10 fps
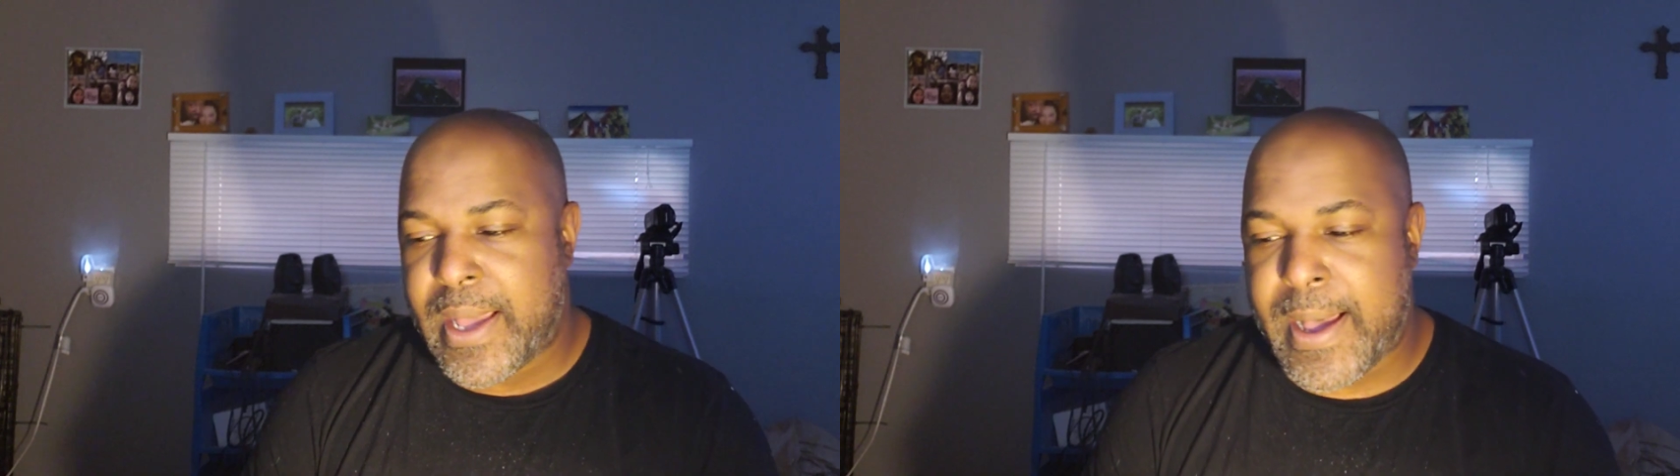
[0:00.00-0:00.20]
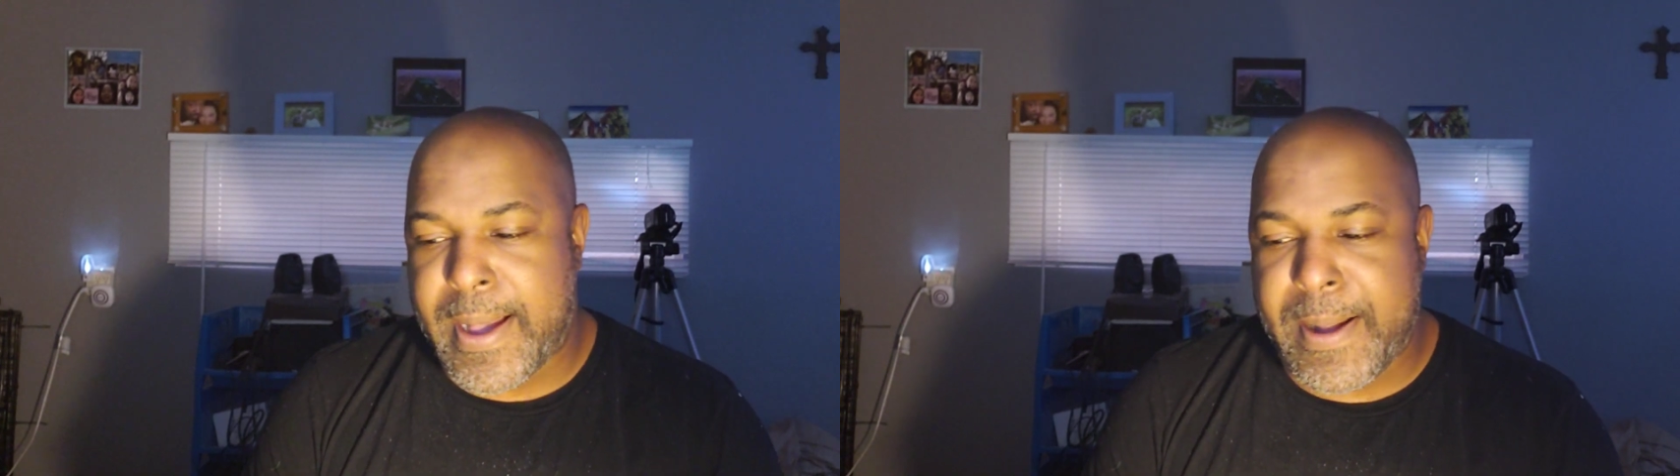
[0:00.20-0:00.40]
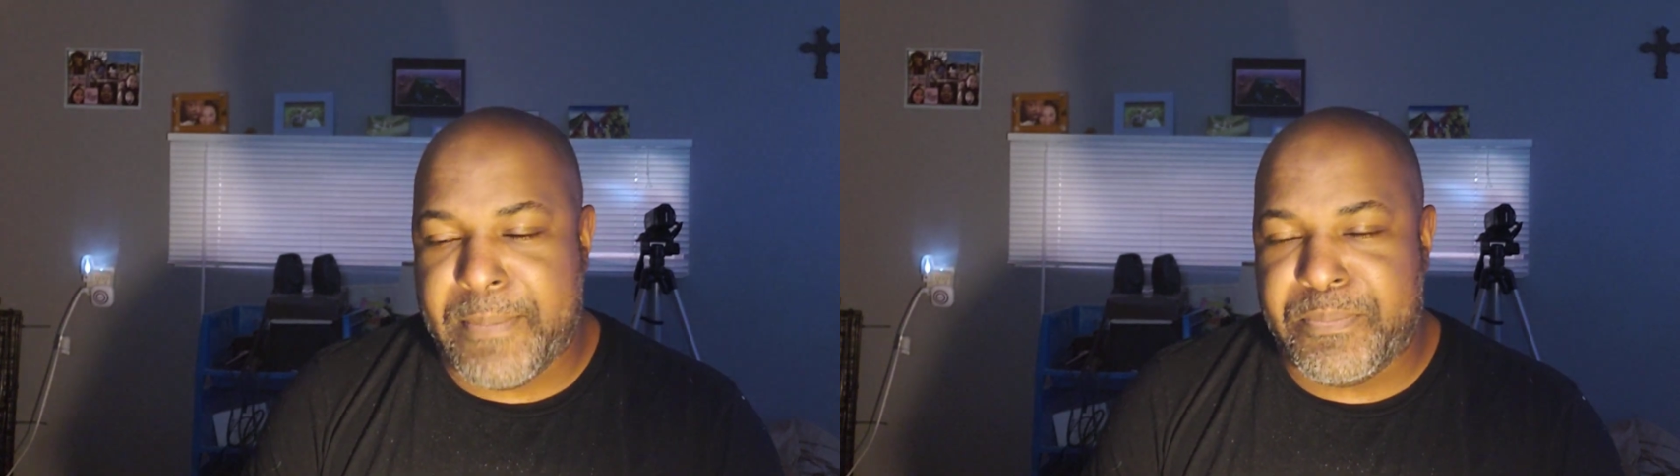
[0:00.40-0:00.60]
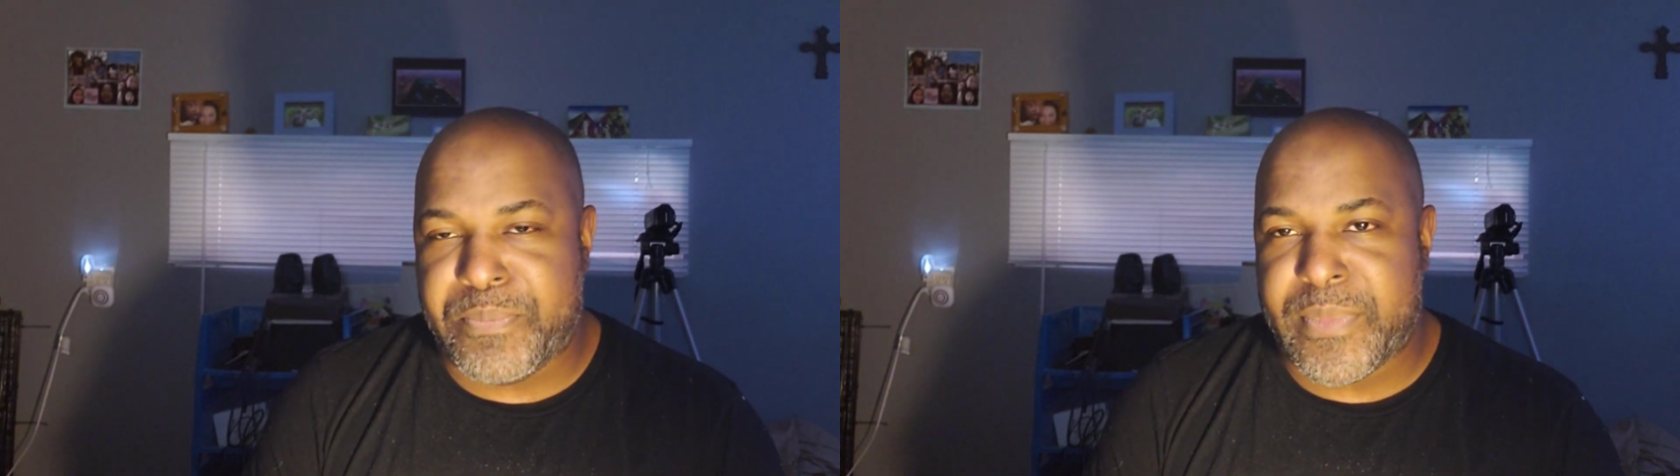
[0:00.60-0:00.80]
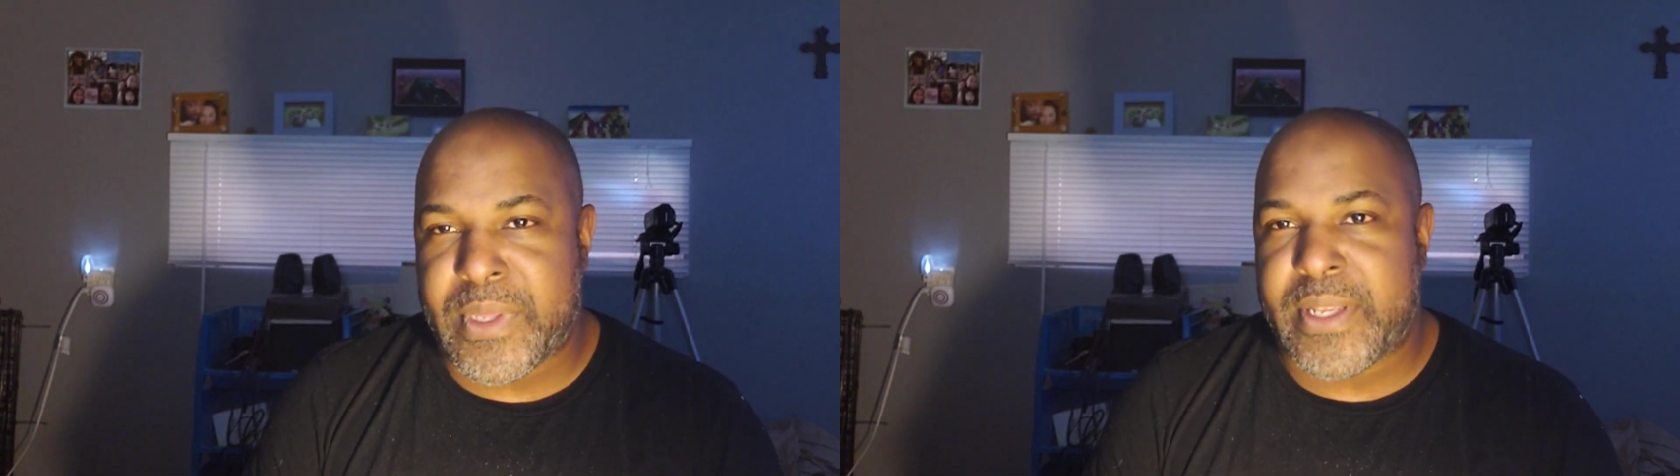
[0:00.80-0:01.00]

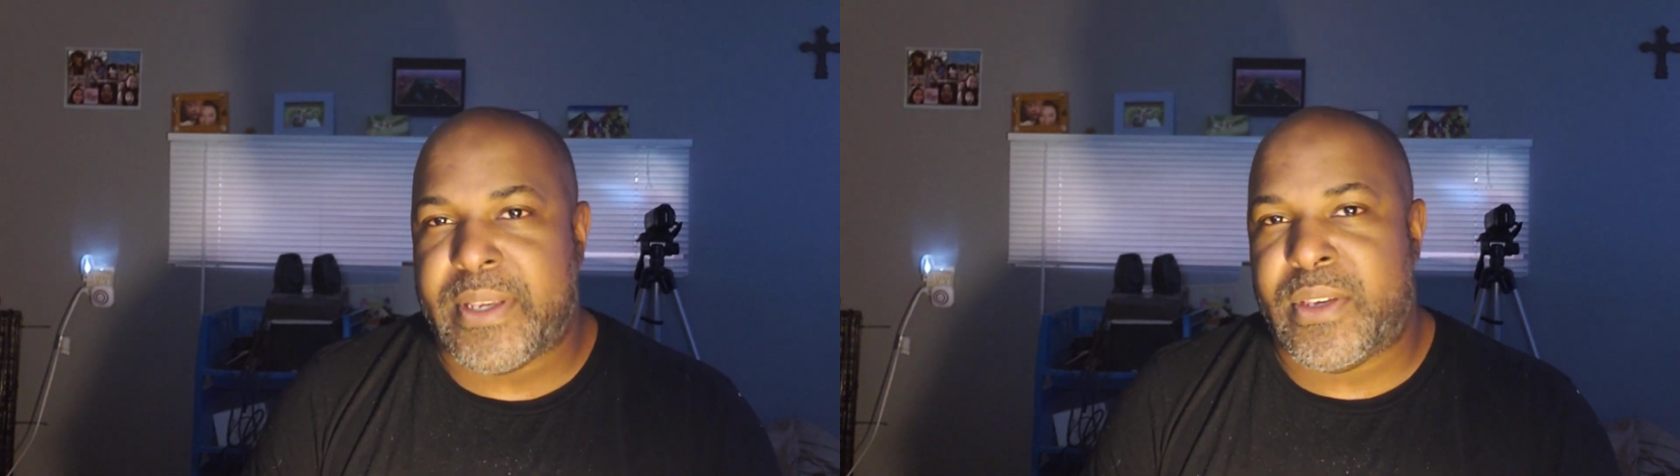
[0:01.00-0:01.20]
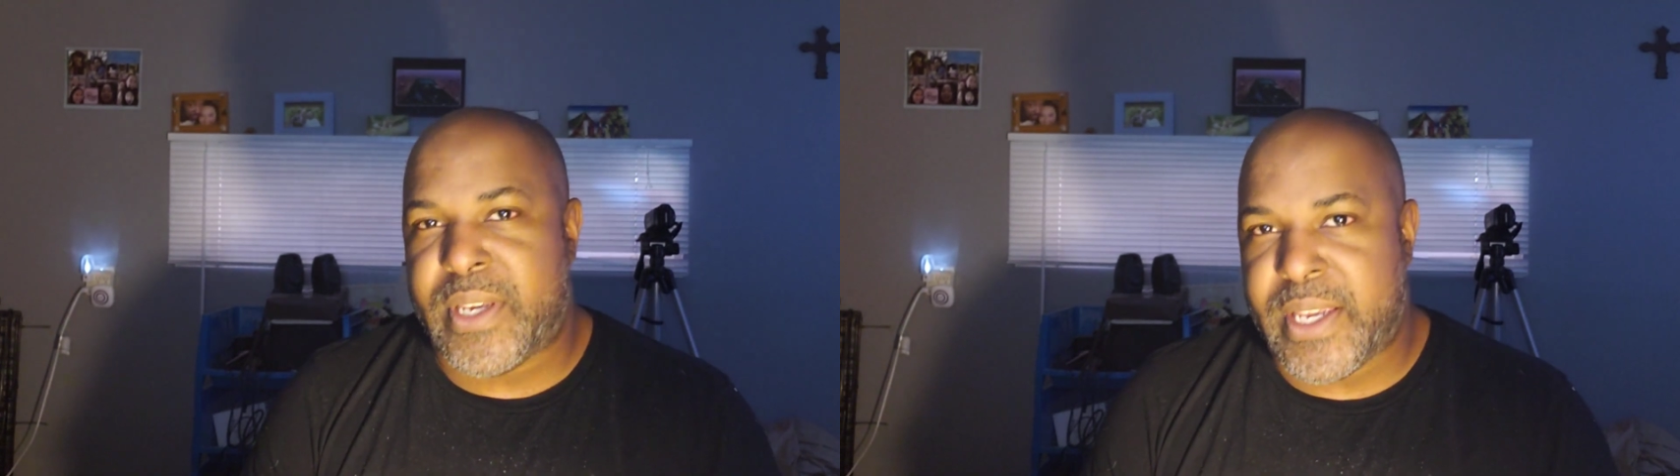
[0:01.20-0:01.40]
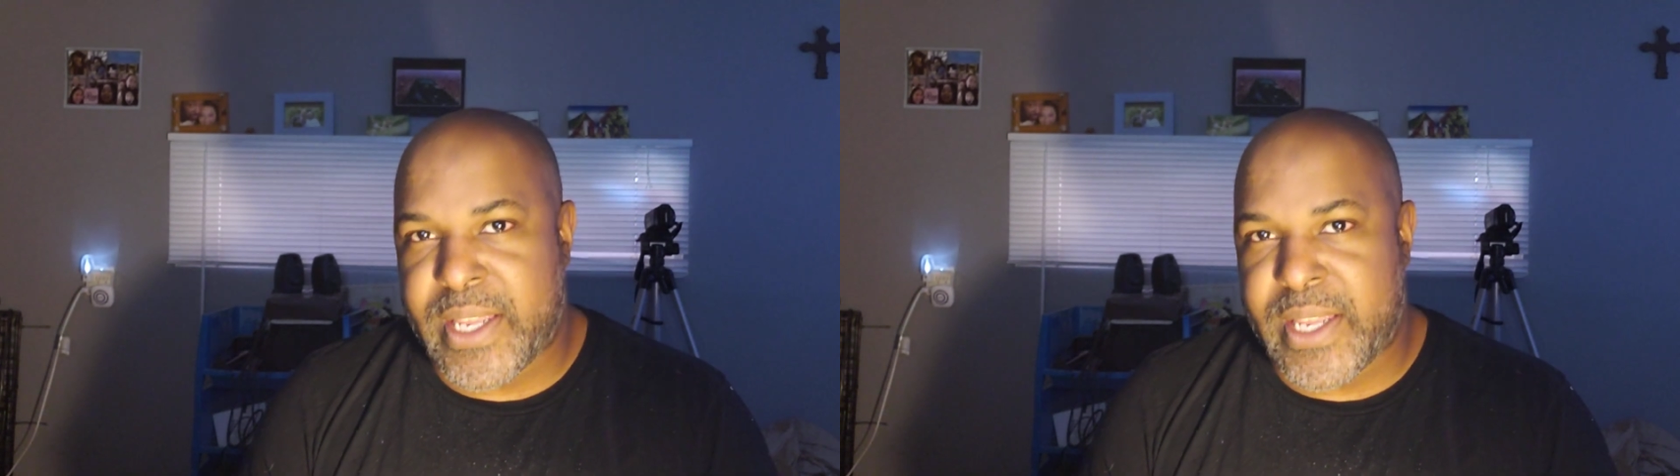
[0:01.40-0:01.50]
You can